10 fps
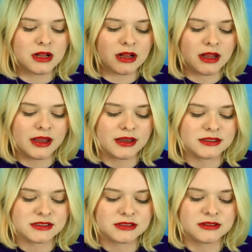and
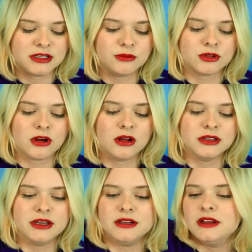he would call
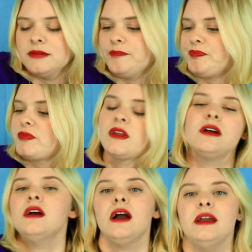in and
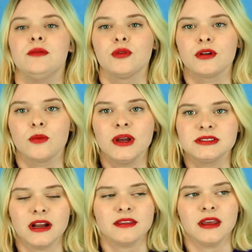he would order wings, and
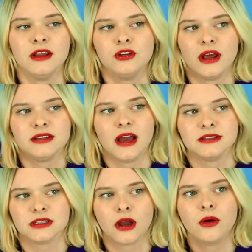at the end you had to ask
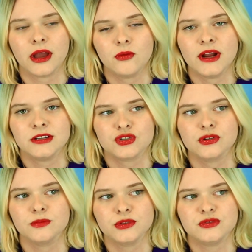like, okay, ranch or
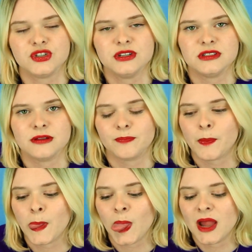blue cheese, and
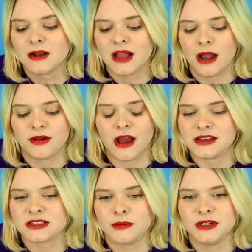I would ask
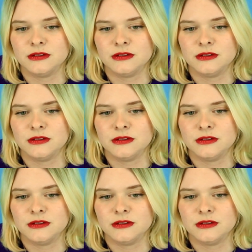him, and he would